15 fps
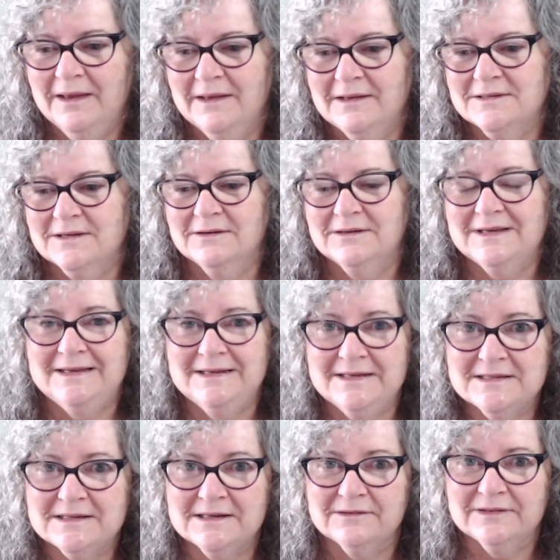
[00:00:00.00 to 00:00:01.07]
So it is
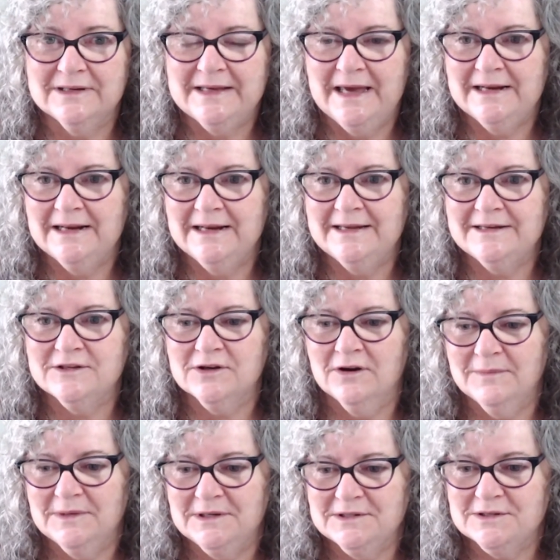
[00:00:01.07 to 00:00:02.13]
definitely Adelaide
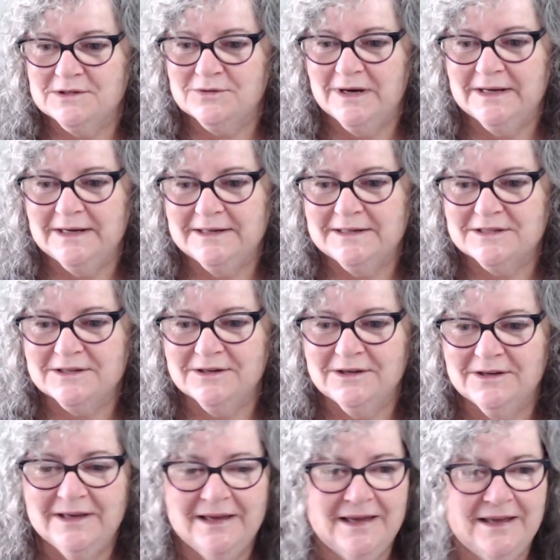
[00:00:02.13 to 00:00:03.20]
time in Australia. So
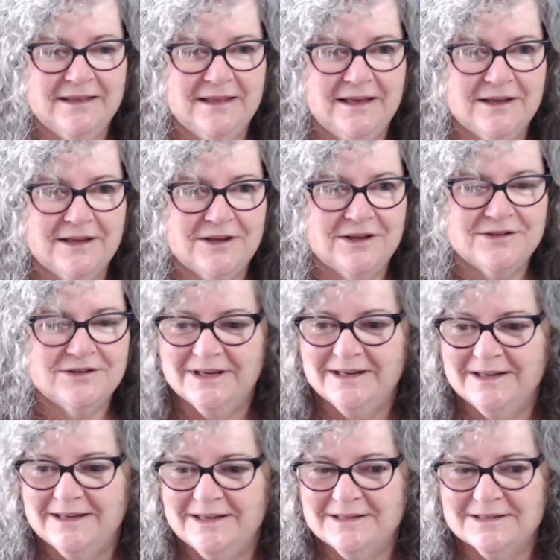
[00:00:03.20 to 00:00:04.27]
thank you,
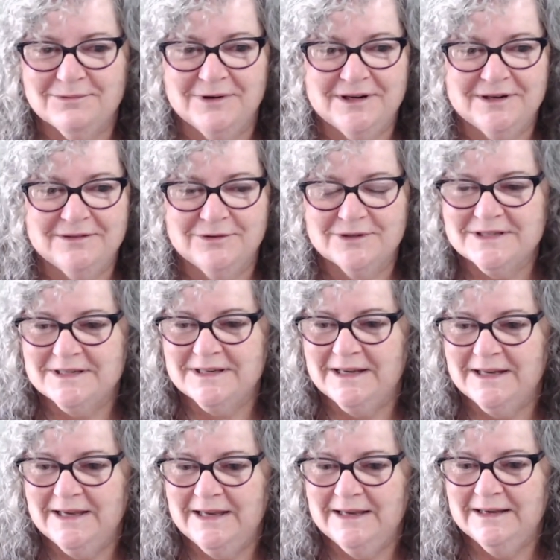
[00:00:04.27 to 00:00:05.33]
Shaz. Wonderful to see you
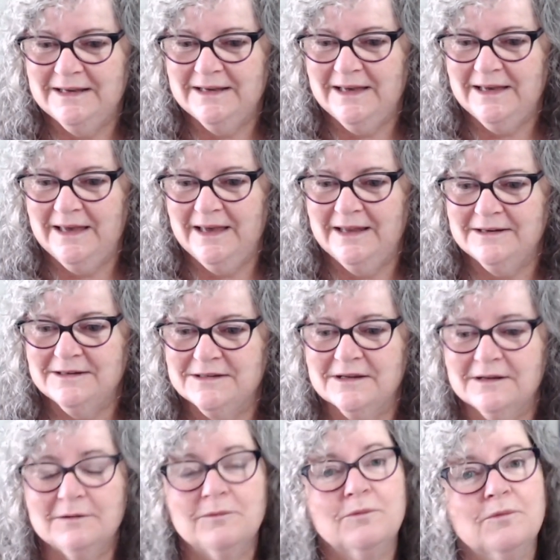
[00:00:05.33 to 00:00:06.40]
here. And
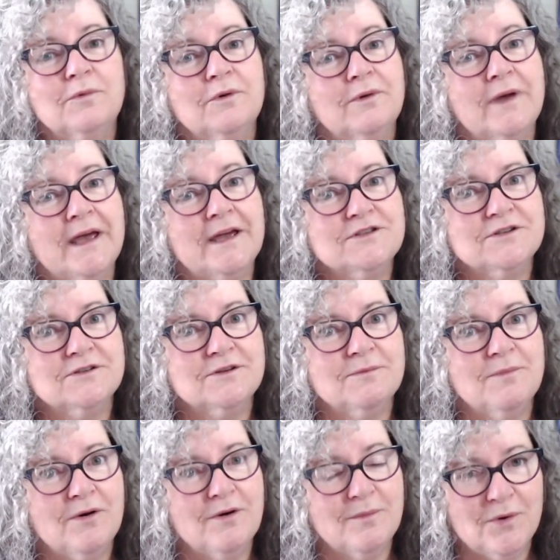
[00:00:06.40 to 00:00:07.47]
we'll catch you
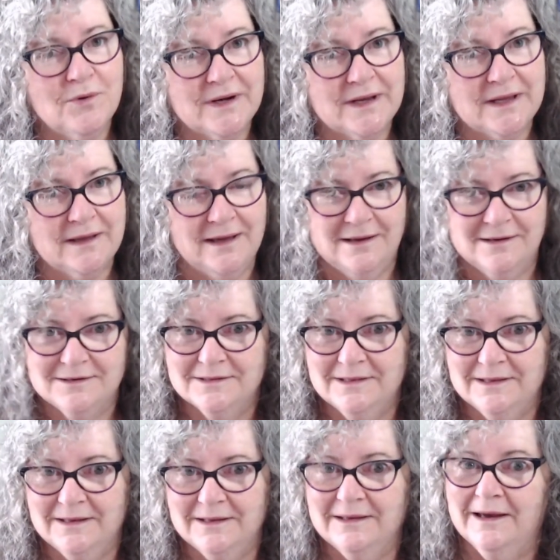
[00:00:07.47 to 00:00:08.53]
tomorrow morning at
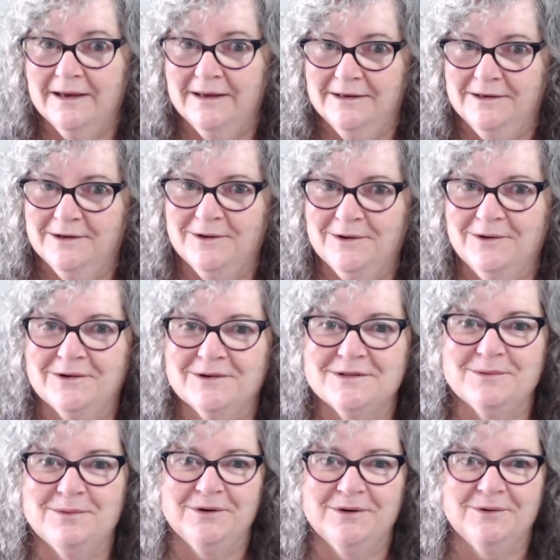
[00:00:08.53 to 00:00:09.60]
the 8 o'clock as
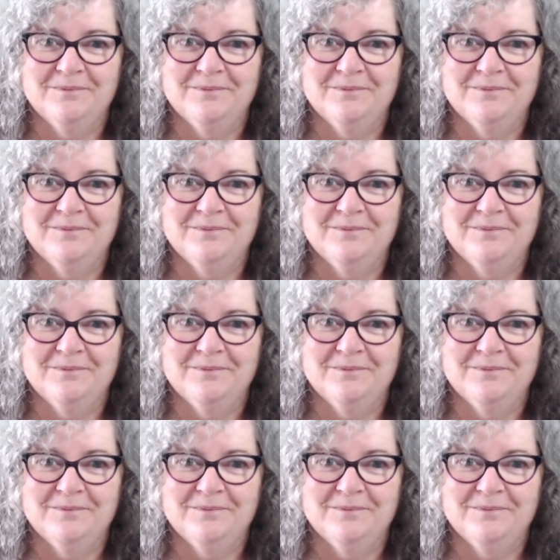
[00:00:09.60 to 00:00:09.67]
well.